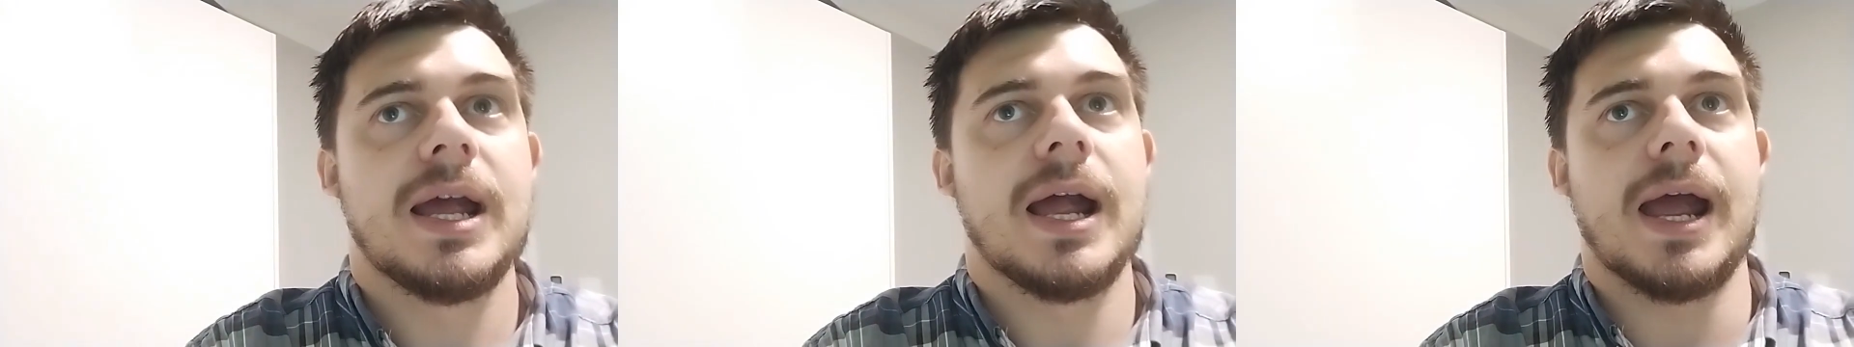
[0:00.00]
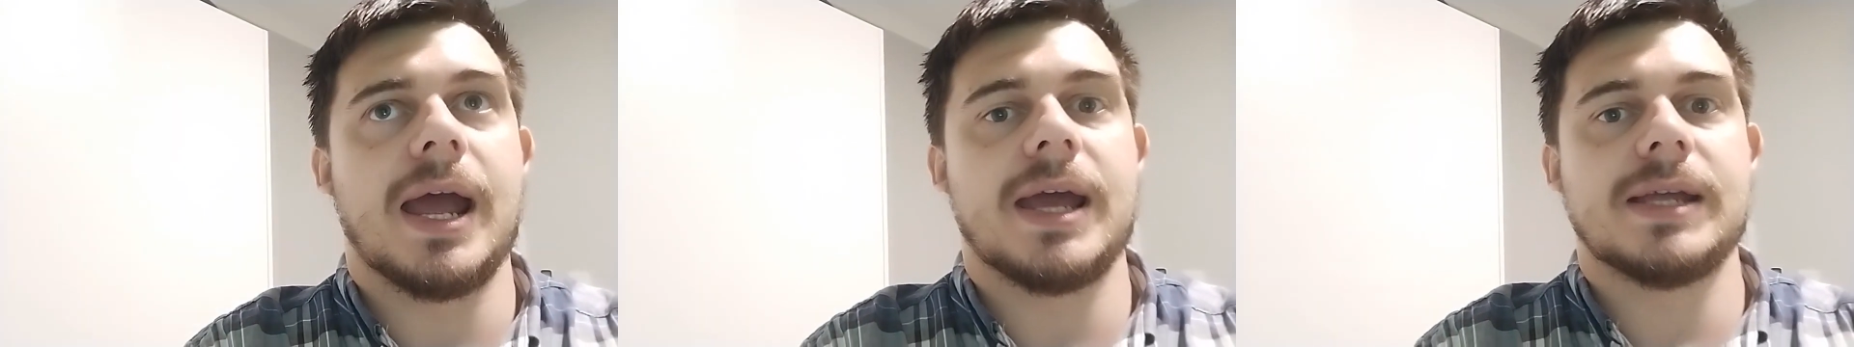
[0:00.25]

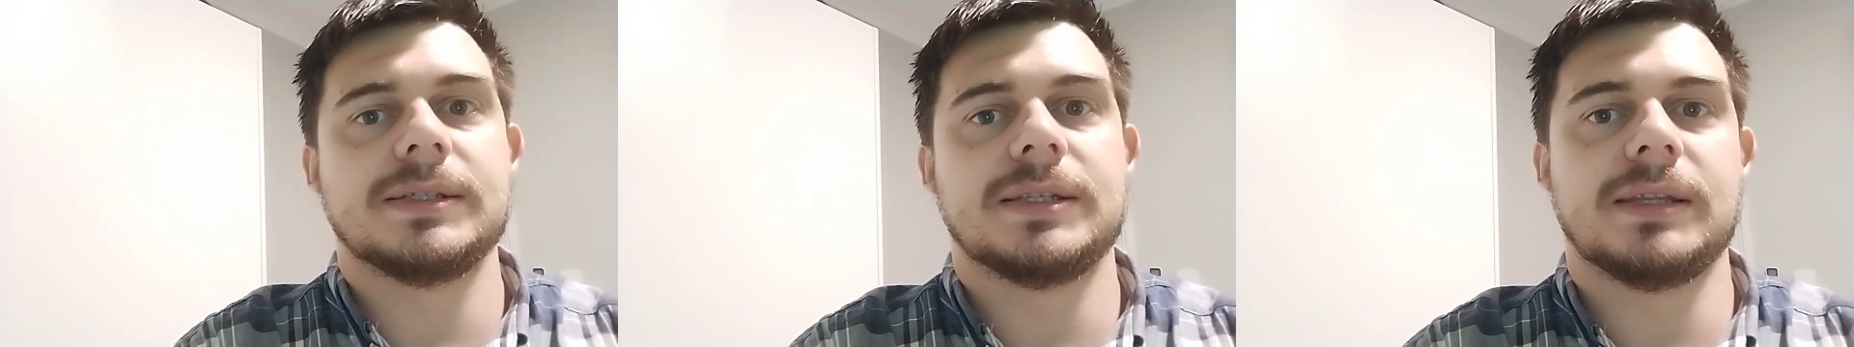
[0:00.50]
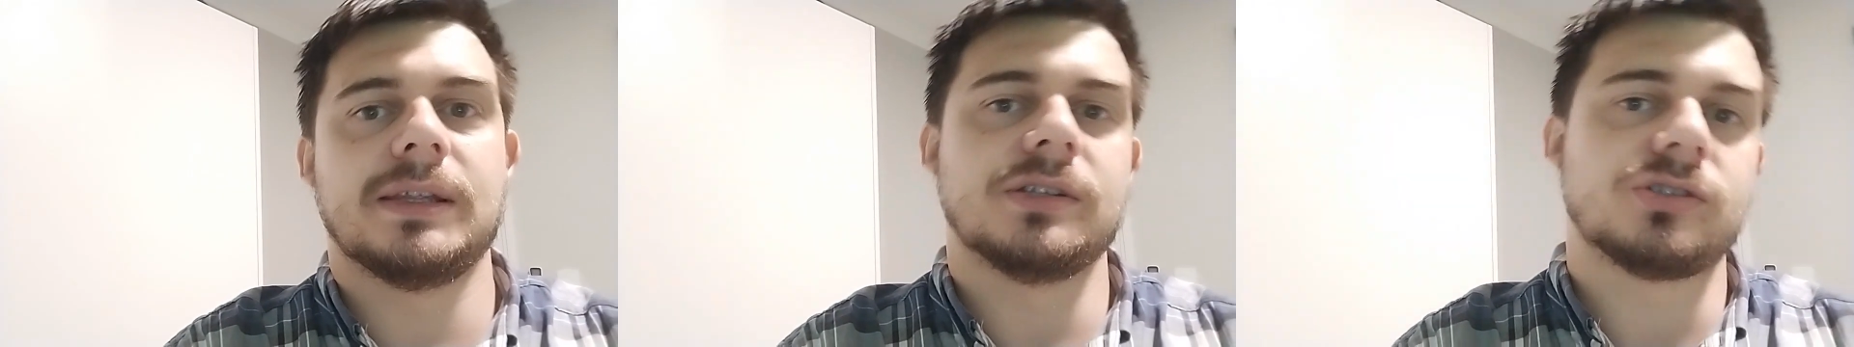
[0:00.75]
and
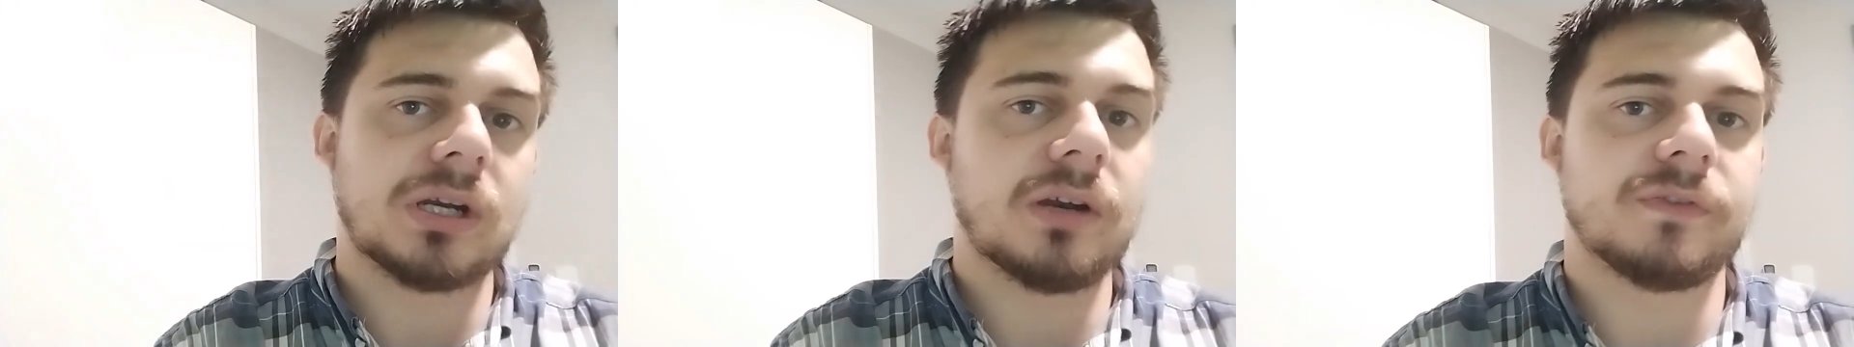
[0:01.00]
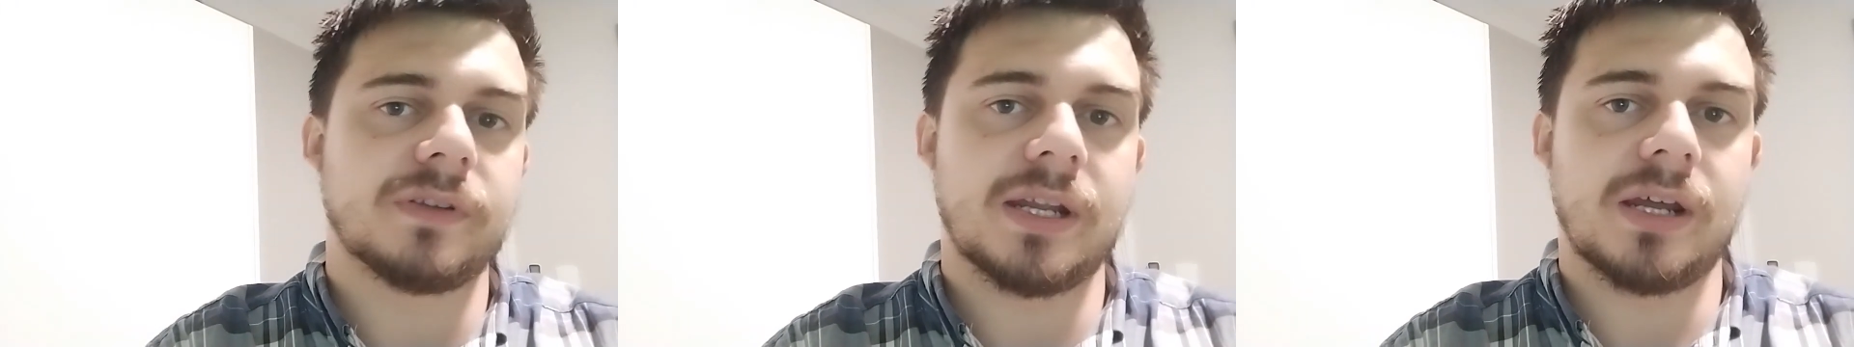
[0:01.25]
then straight
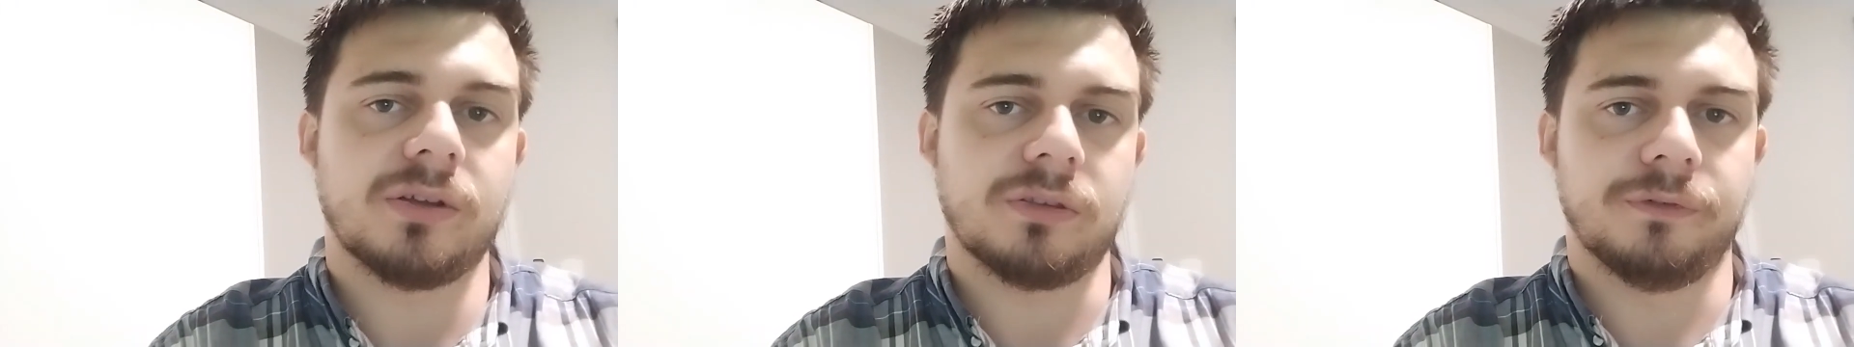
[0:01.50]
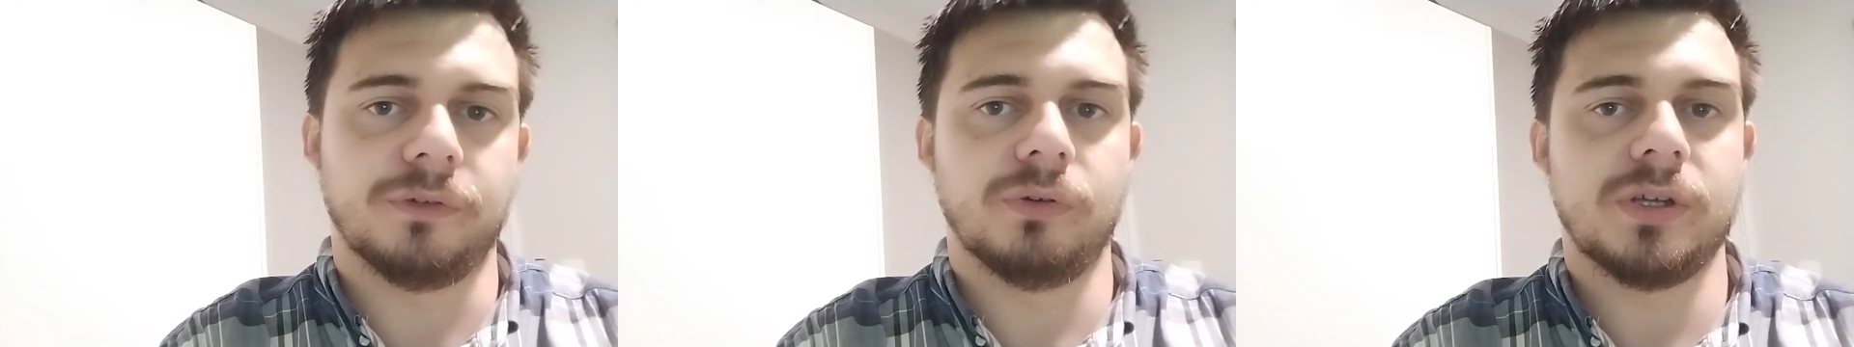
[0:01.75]
after that, I got the
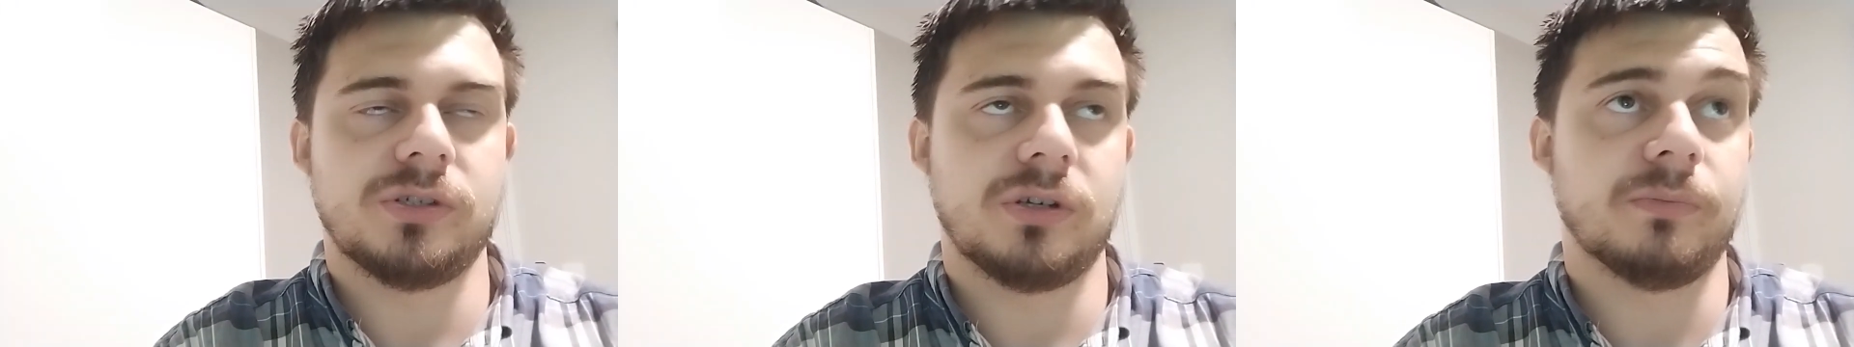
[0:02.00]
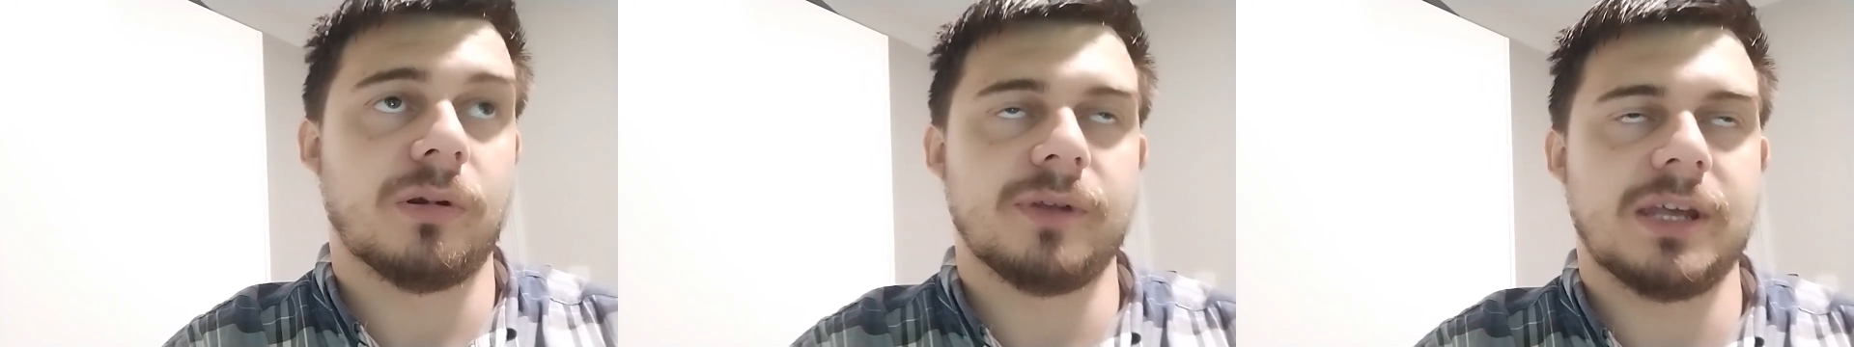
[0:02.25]
flu. As you can
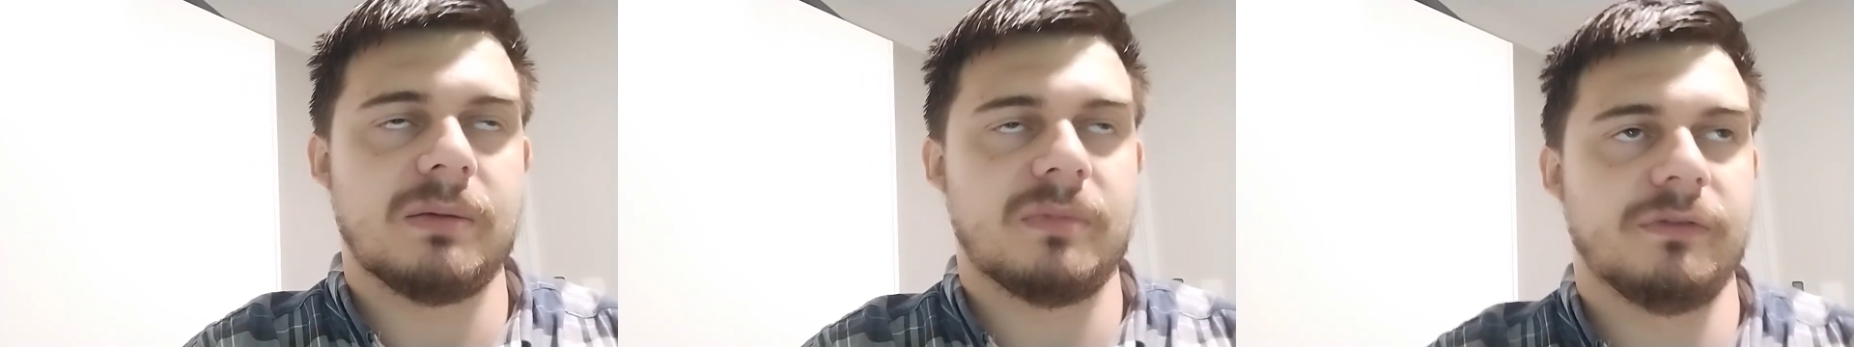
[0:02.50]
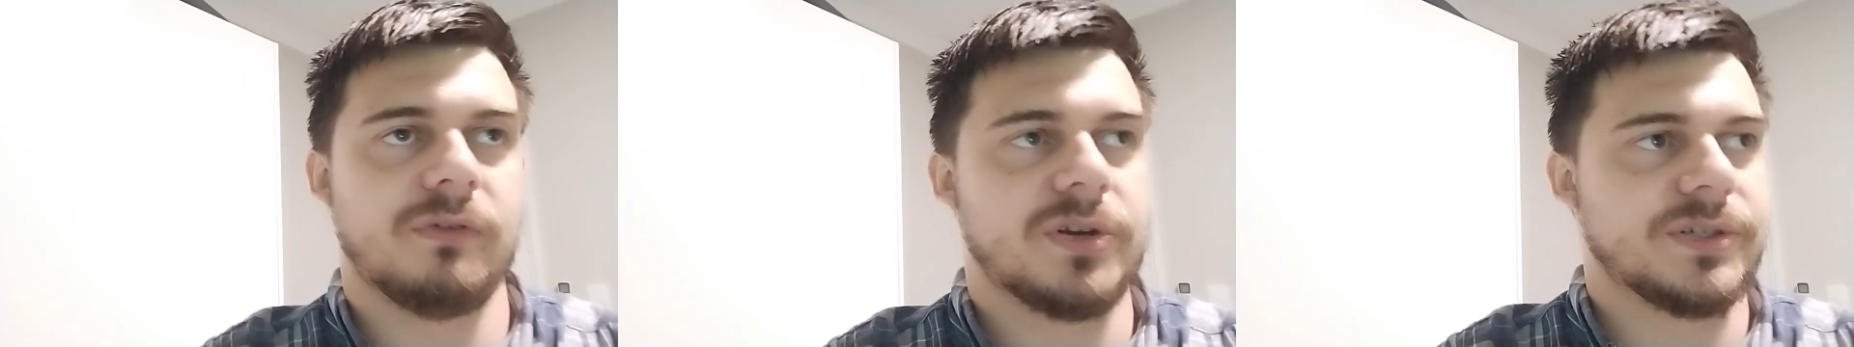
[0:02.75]
probably hear my
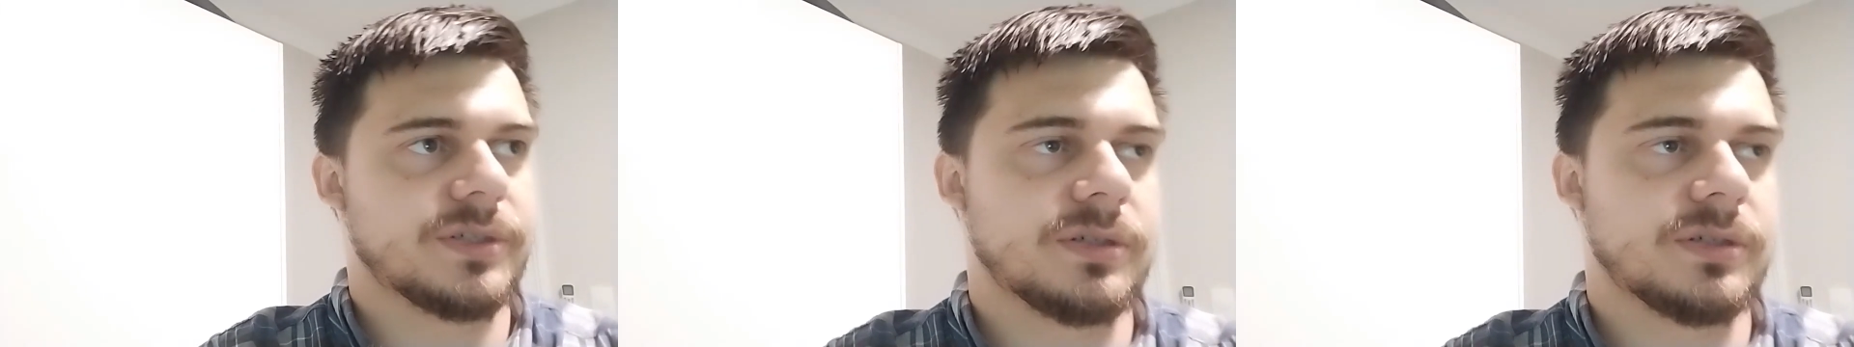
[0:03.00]
voice.